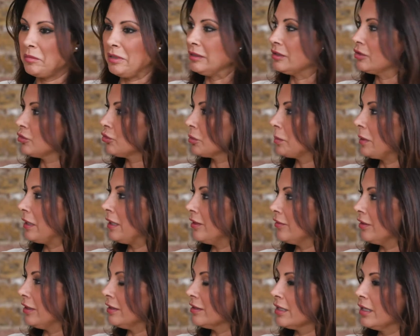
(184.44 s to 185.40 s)
menstrual
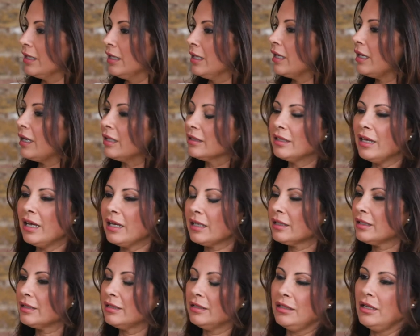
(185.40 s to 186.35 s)
period, and
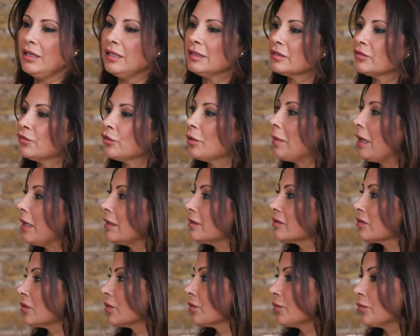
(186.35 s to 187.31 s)
that can last for
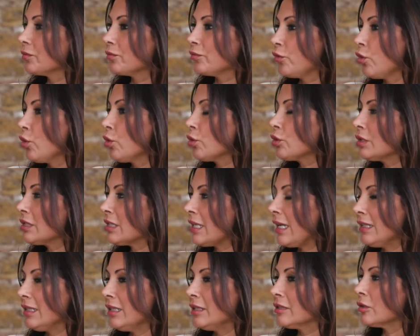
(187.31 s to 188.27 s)
about sort of 4 to
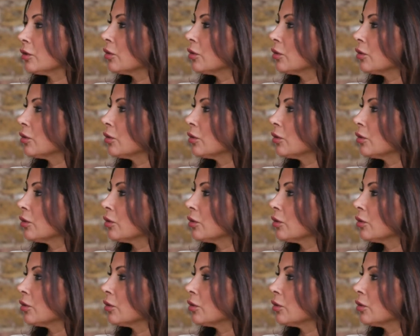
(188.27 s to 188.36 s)
10 years.